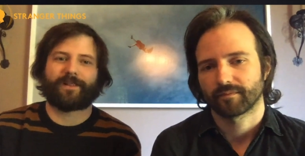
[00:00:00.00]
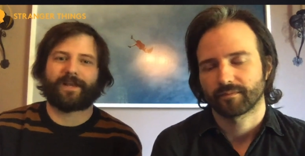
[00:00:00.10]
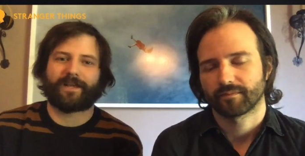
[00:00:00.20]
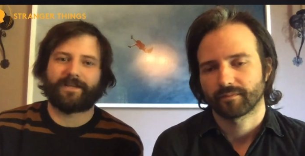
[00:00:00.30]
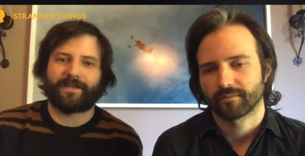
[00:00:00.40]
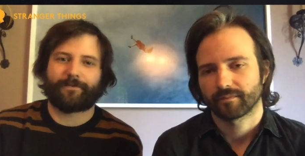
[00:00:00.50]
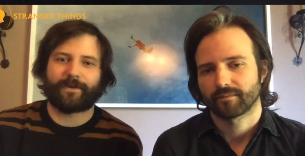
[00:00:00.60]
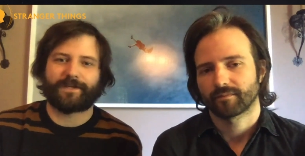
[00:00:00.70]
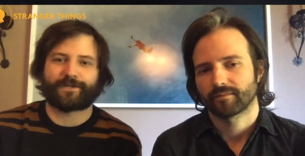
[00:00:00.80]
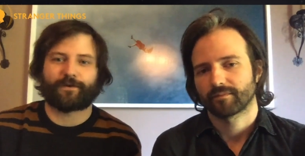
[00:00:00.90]
Speaker 1: thinking
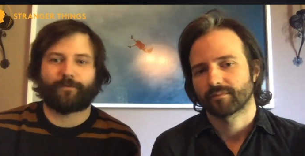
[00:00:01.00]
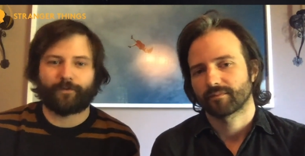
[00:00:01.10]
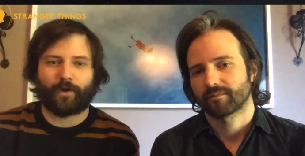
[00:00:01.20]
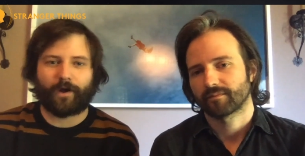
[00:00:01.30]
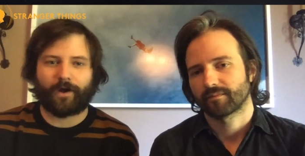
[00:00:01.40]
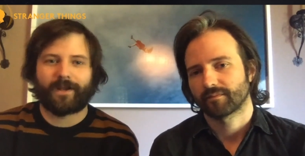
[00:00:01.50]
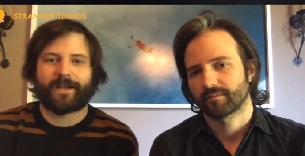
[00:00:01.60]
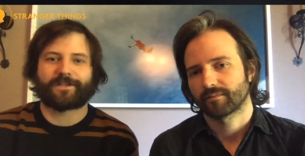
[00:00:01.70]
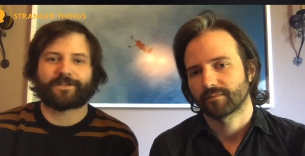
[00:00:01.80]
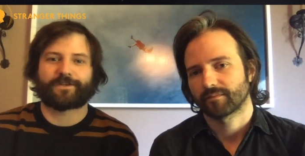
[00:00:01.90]
different isn't a flaw,
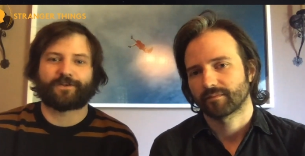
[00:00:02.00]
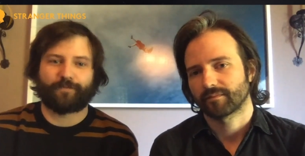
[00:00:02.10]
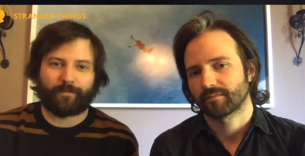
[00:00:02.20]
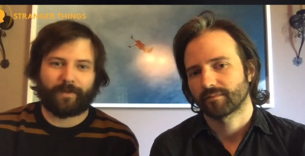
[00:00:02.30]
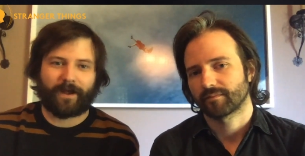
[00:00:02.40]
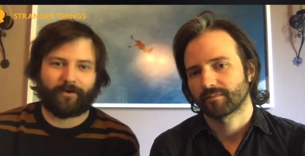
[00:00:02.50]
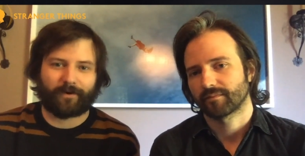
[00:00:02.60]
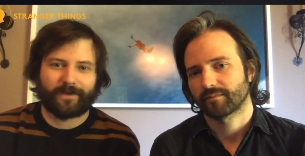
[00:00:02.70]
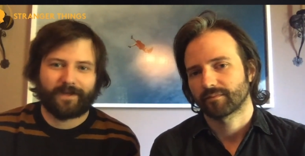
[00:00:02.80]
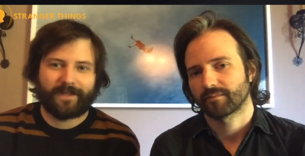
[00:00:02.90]
it's a
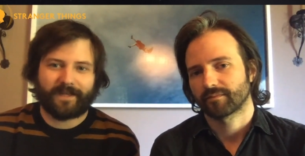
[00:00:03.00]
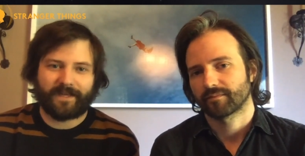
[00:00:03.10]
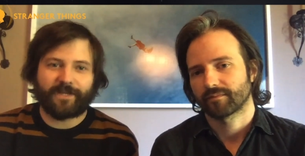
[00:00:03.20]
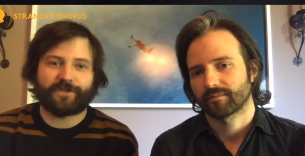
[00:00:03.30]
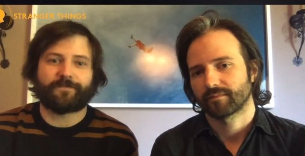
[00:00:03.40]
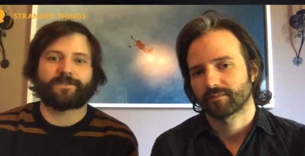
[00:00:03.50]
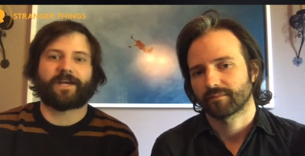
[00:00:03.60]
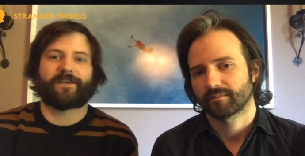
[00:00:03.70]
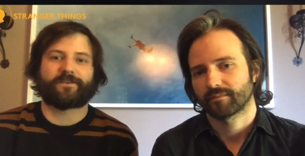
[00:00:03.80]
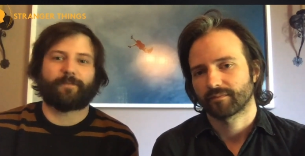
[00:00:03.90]
superpower, that each of us
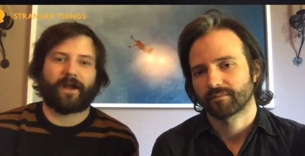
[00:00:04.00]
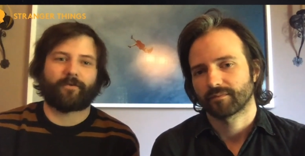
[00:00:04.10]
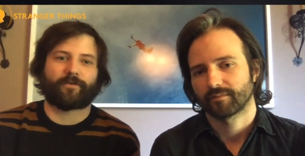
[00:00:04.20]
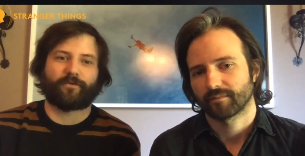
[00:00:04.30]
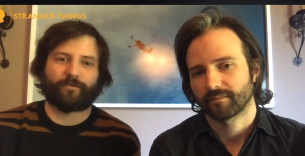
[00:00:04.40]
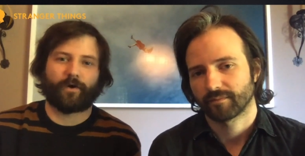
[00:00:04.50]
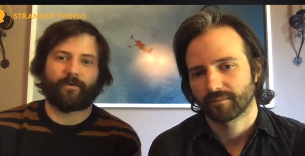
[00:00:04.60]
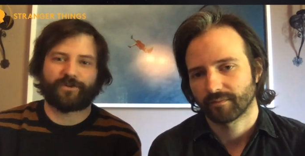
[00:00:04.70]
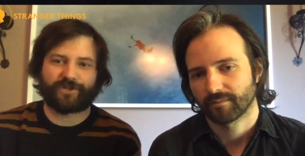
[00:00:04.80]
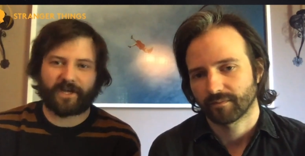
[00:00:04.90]
has the power to
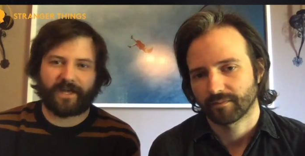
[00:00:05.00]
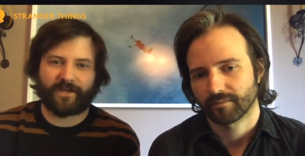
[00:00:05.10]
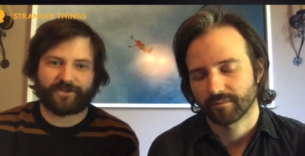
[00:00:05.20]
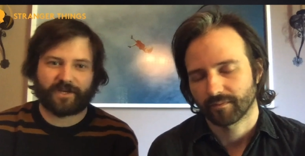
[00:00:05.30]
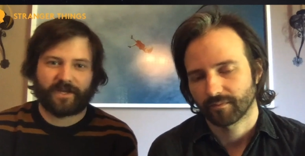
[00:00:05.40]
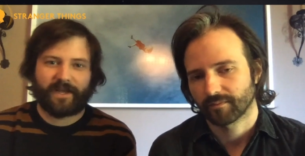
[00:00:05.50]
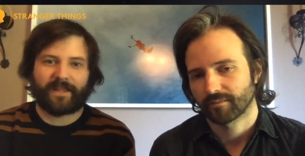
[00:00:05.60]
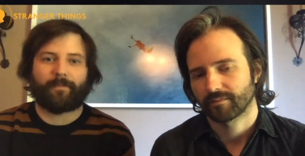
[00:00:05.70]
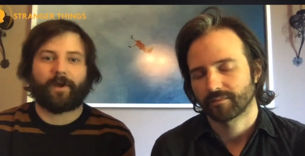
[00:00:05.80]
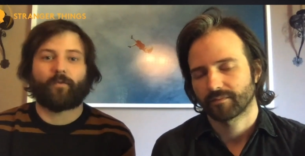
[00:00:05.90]
grow and change,
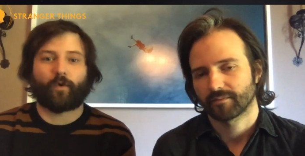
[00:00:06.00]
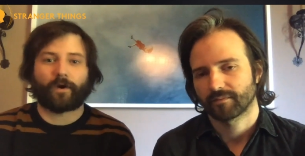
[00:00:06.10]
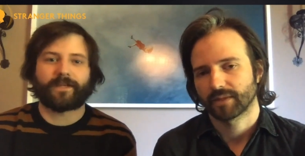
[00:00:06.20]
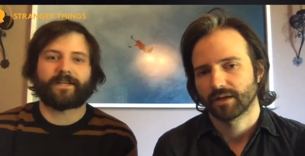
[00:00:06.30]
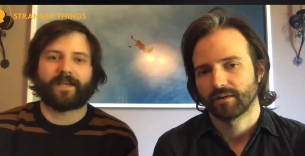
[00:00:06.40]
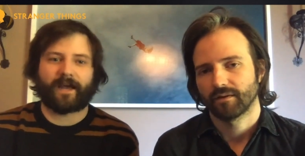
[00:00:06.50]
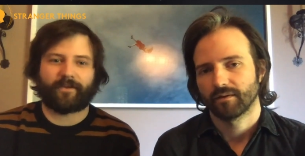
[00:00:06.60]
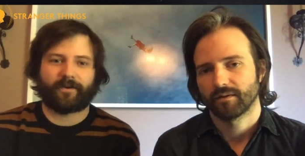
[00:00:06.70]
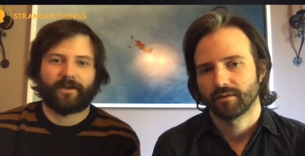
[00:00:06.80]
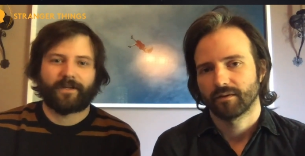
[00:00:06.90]
and that by working
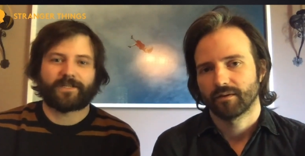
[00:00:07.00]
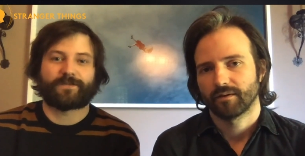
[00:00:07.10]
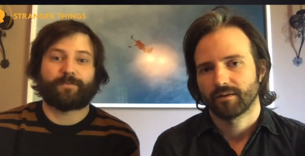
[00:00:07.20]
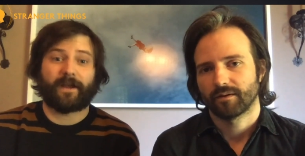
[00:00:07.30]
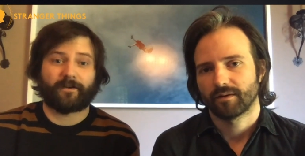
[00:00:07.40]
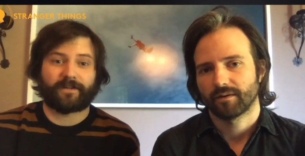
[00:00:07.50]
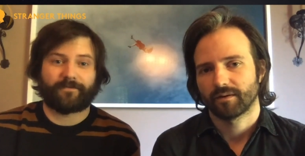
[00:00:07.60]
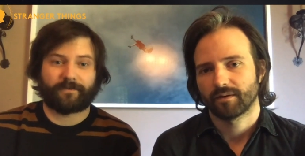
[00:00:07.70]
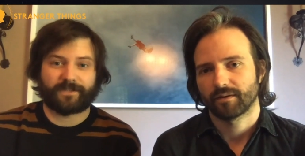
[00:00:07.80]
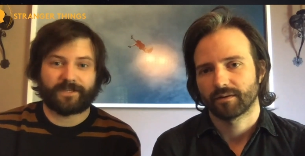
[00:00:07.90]
together, despite our
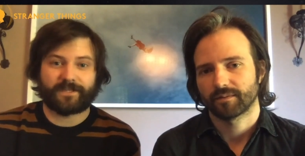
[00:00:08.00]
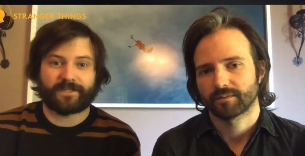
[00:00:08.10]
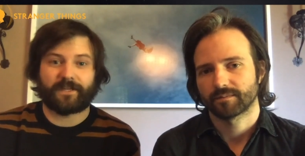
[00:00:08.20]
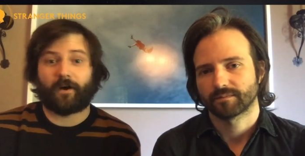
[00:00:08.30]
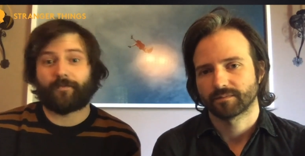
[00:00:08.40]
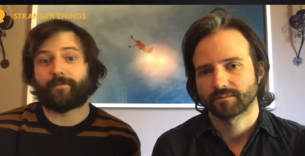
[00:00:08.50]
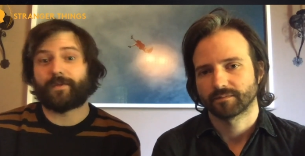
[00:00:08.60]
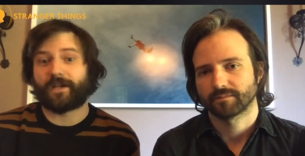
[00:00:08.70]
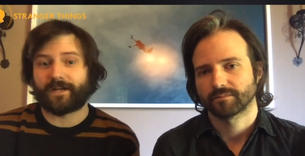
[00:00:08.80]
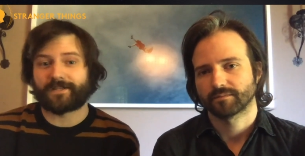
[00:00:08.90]
differences, and often
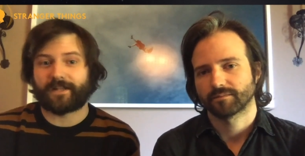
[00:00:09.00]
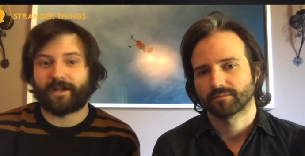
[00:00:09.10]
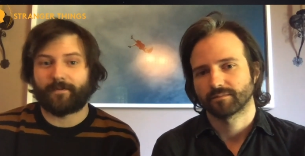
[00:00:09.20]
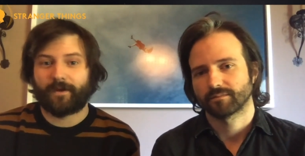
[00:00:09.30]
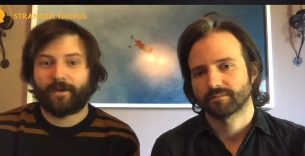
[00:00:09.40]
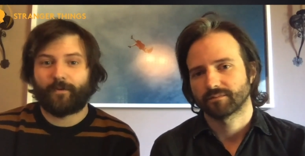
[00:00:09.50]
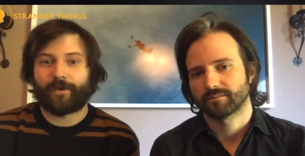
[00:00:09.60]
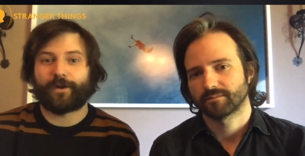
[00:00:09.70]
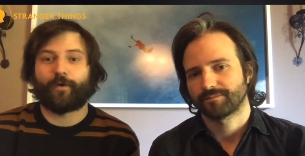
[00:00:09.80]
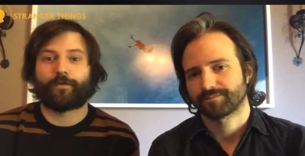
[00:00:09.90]
because of them,
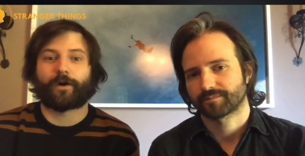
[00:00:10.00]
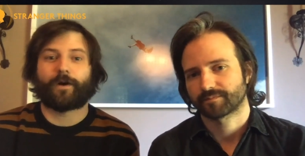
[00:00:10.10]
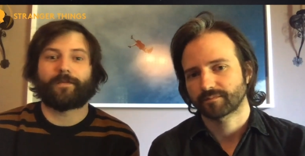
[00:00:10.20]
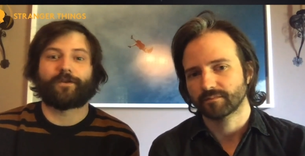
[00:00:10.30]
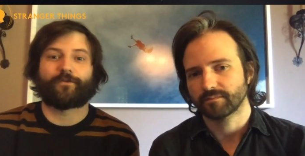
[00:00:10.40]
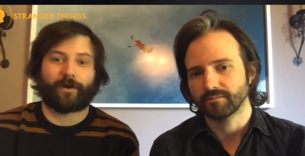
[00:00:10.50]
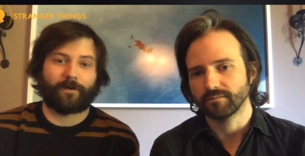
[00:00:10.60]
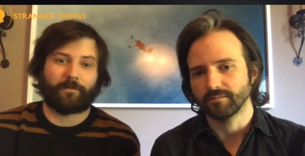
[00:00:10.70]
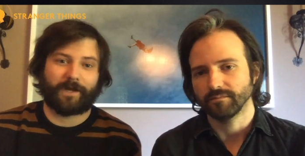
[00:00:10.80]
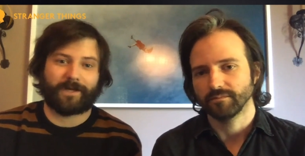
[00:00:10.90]
we can overcome
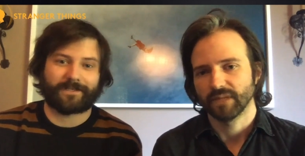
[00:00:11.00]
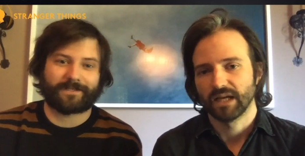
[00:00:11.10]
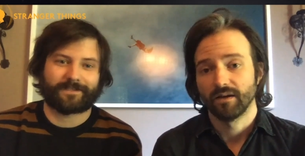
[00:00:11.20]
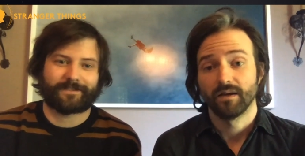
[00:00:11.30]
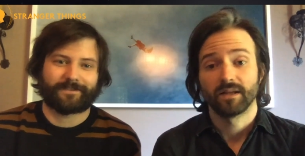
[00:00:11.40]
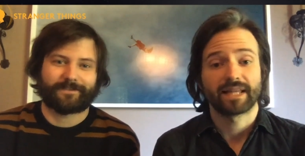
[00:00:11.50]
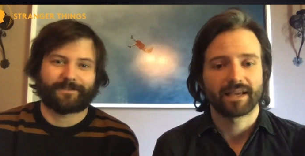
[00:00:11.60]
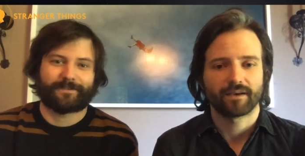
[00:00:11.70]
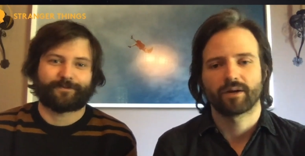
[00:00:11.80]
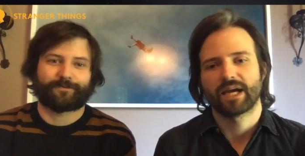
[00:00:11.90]
incredible odds.
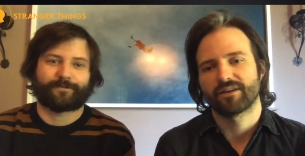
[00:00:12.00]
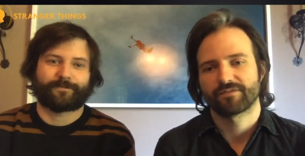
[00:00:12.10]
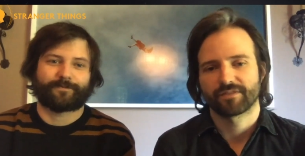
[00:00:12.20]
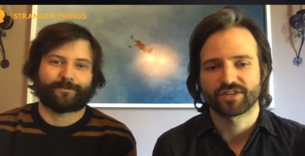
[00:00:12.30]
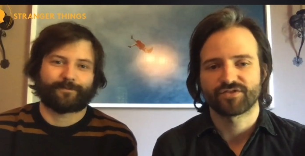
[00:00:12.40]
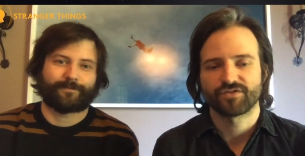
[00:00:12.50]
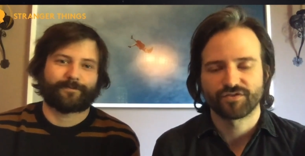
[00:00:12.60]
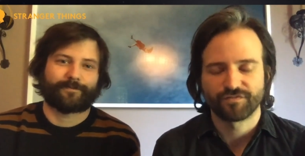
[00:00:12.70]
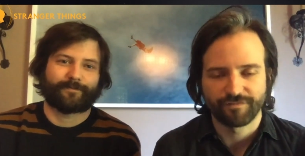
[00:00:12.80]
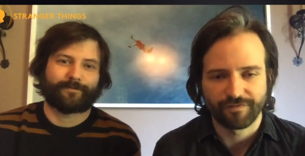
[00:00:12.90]
Thank you again for
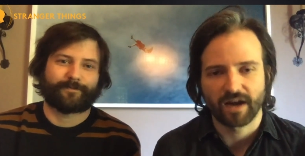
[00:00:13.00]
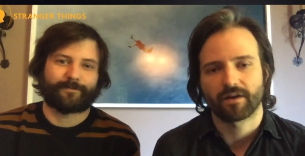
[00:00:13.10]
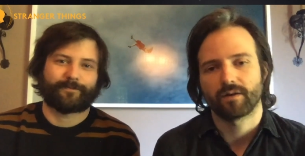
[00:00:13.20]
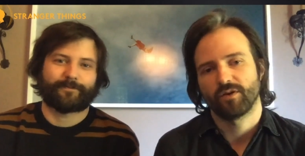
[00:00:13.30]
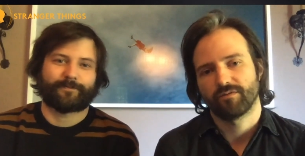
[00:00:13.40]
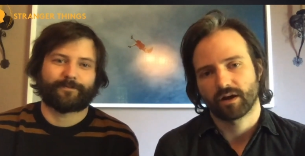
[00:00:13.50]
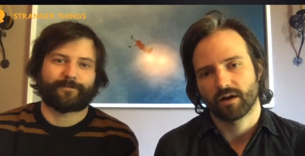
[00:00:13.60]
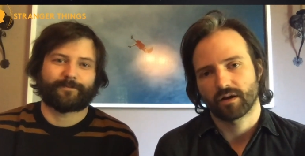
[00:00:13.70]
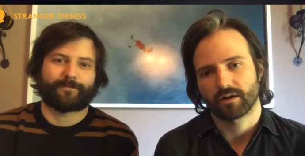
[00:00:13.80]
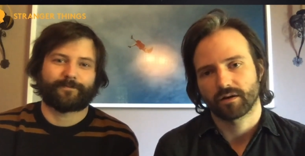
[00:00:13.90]
this very moving
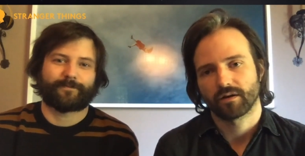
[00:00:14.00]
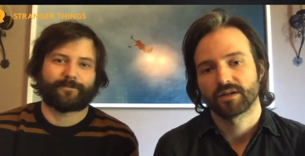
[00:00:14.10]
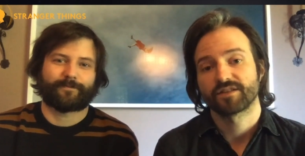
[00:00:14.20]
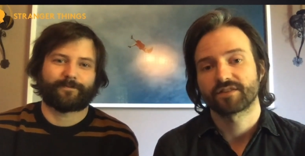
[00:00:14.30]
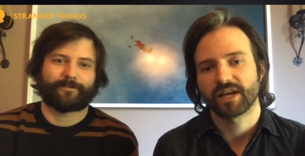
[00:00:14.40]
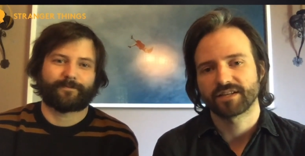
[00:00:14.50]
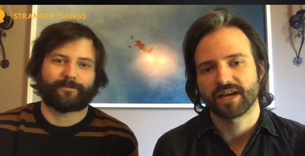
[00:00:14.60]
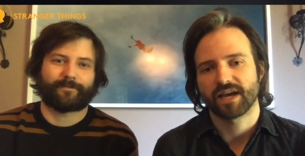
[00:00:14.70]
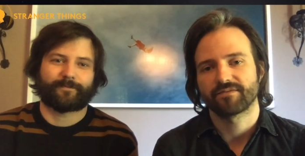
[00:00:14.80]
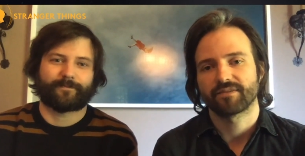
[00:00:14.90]
honor.
Speaker 2: Stay
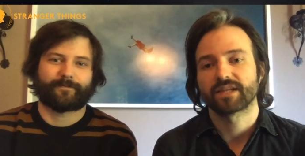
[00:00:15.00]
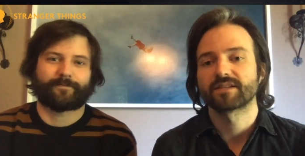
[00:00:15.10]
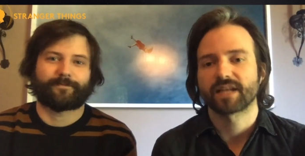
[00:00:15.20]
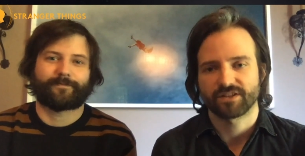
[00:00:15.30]
safe and stay